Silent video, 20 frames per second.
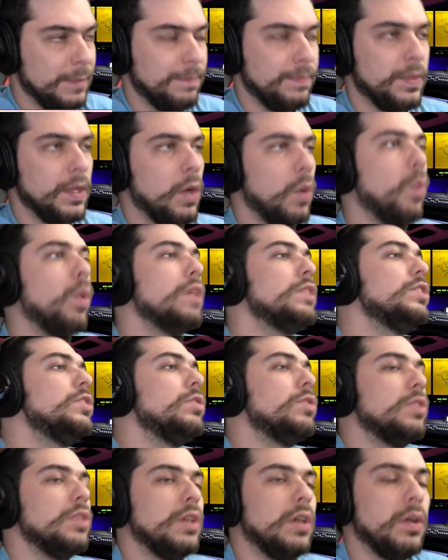was
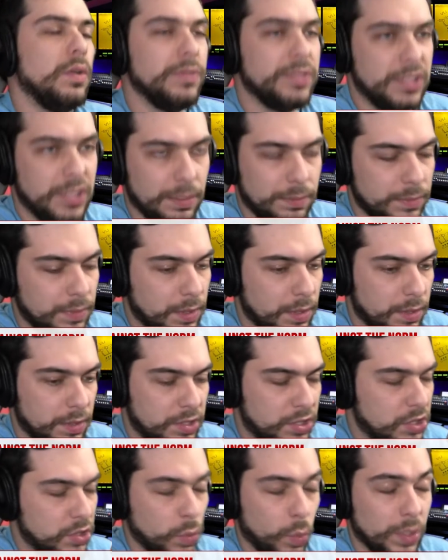there some
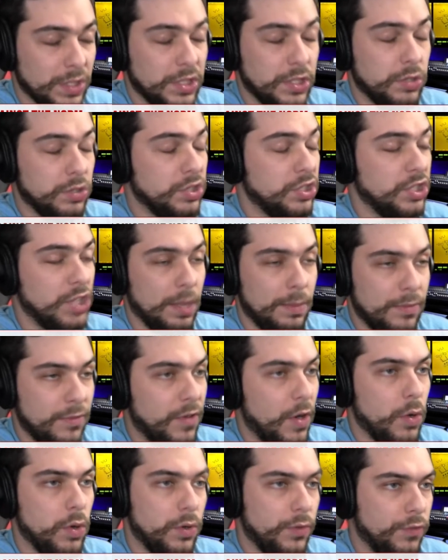
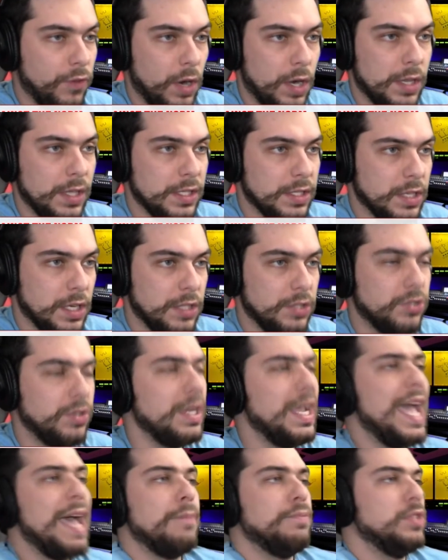voter fraud in this
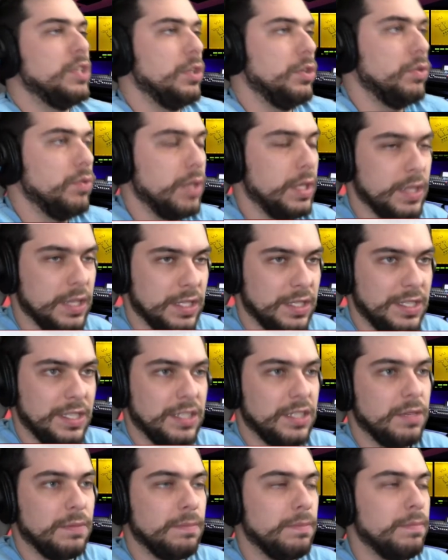country? Absolutely. The
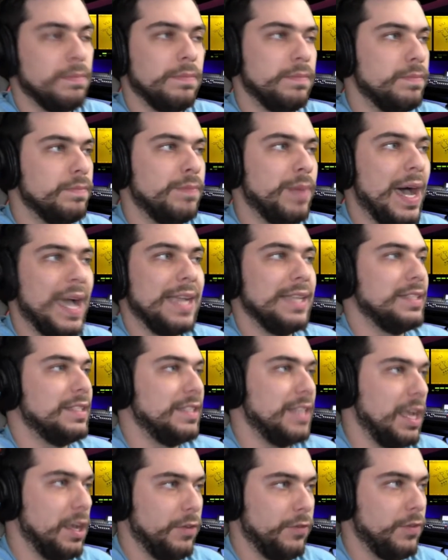system by
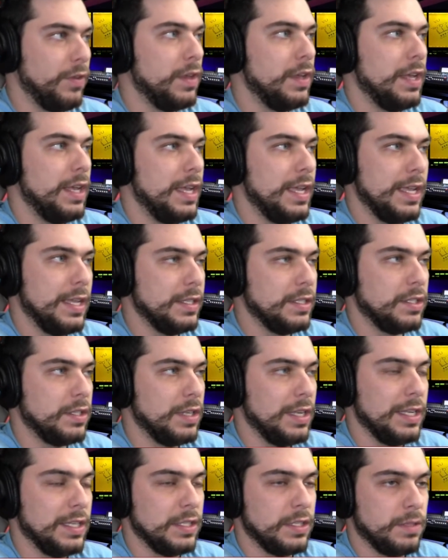itself
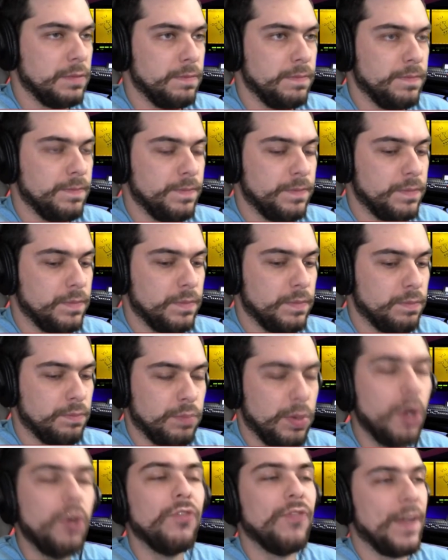is
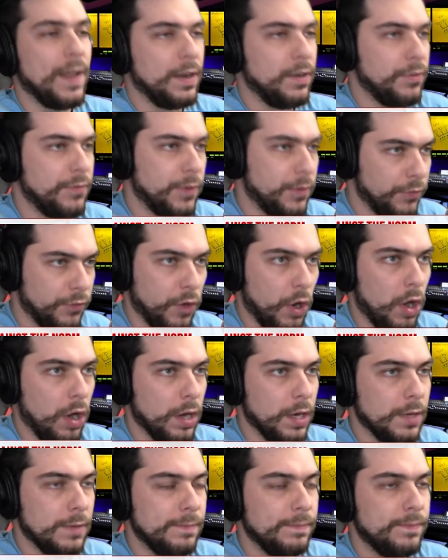perfect for
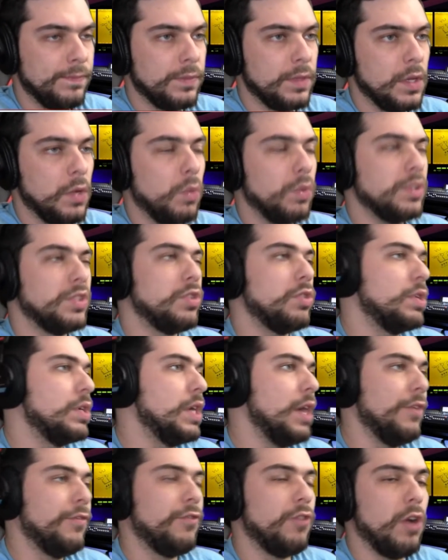fraud. Was there
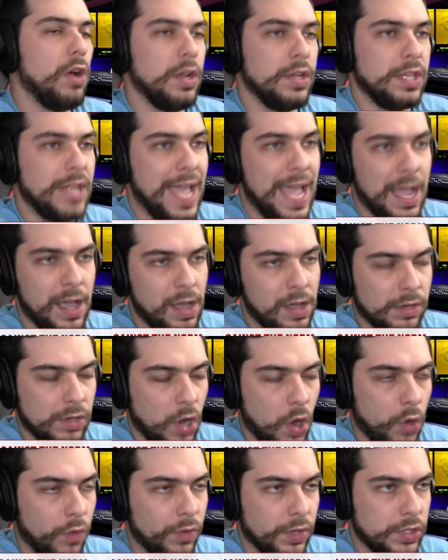enough fraud to
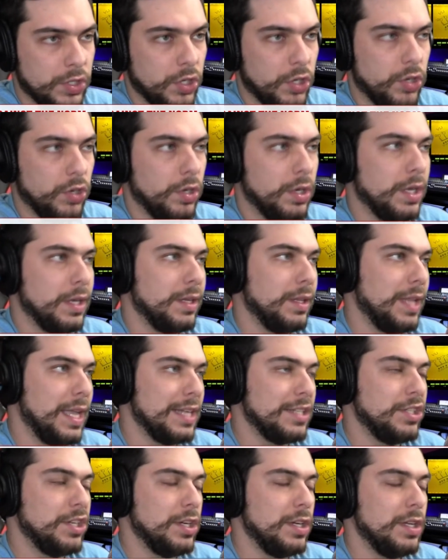overturn an
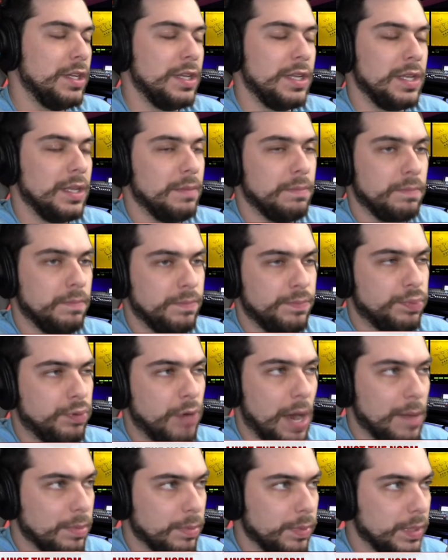election?
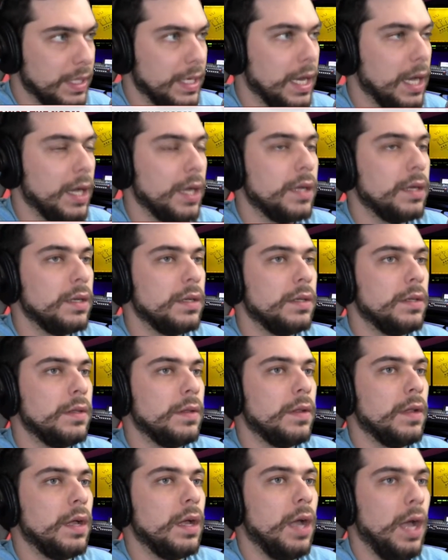Probably not.
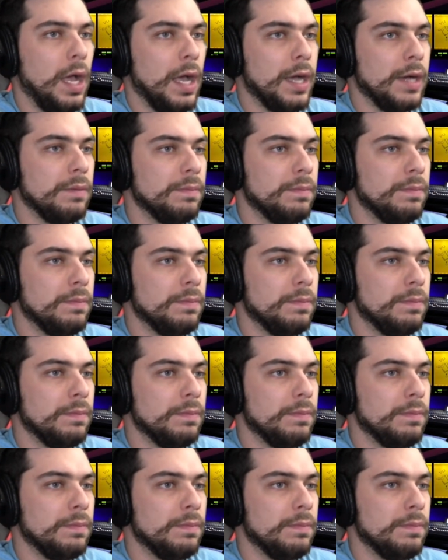I